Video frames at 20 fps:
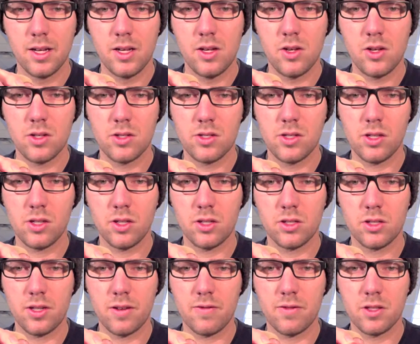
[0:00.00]
You can see all the
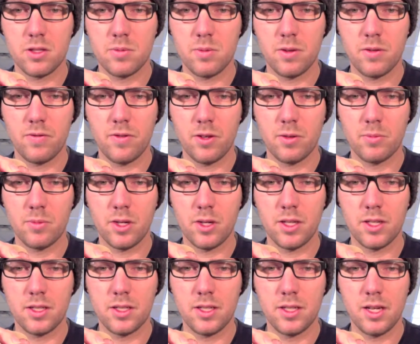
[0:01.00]
stuff that's been filmed on
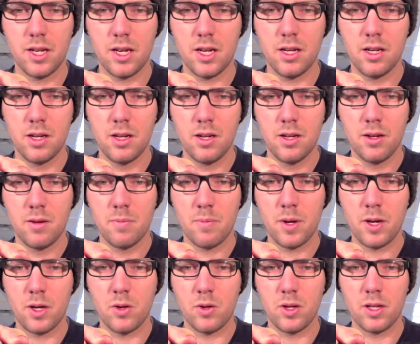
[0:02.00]
it today
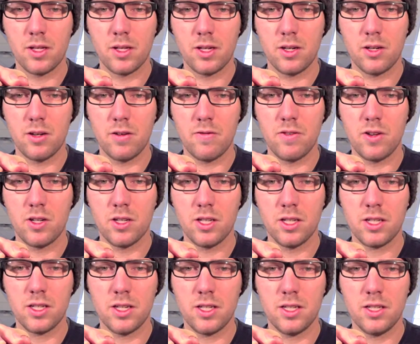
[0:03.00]
by going in there. If you
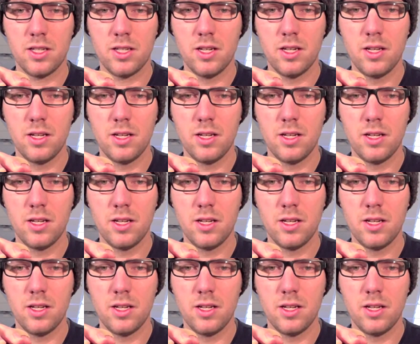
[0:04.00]
click on it,